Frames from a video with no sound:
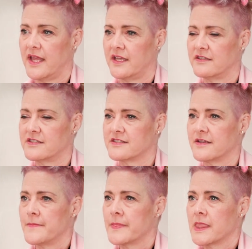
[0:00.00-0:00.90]

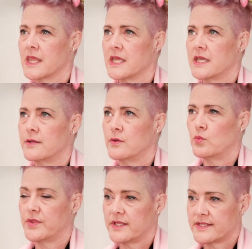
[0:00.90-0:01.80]
and
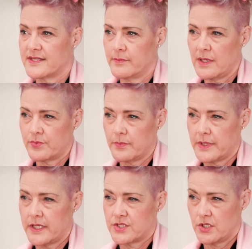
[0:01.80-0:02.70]
with its similar
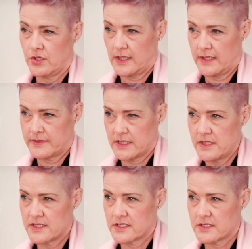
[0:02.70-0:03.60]
properties to
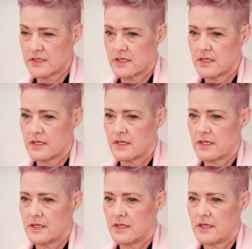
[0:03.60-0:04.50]
eucalyptus, mm-hmm.
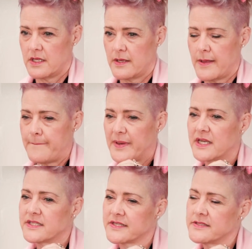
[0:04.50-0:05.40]
but
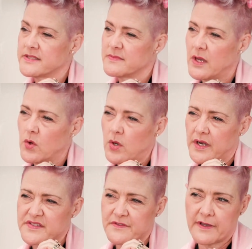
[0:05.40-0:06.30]
it doesn't smell
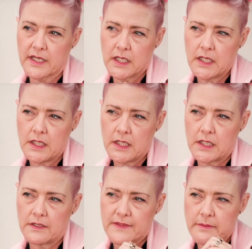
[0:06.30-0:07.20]
quite as funky.
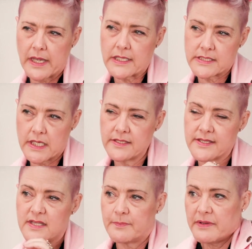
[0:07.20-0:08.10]
If that yeah. makes
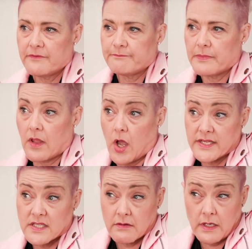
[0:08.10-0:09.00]
sense, it's a bit
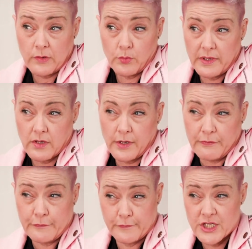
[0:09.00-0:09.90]
lighter and a little bit kind
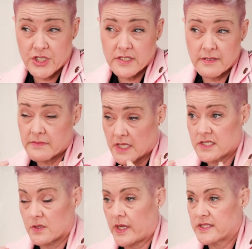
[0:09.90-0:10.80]
of fresher. To,
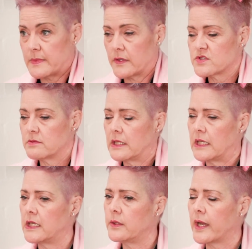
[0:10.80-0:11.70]
that's the way yeah. it smells to
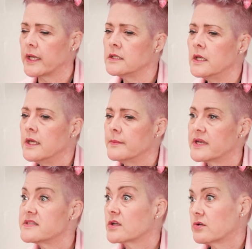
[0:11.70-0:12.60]
me, anyway. Yeah.
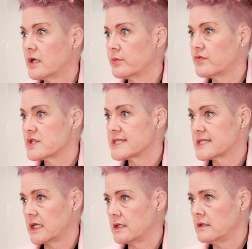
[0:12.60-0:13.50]
But it's incredible for the
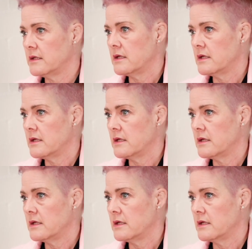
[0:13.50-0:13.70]
skin.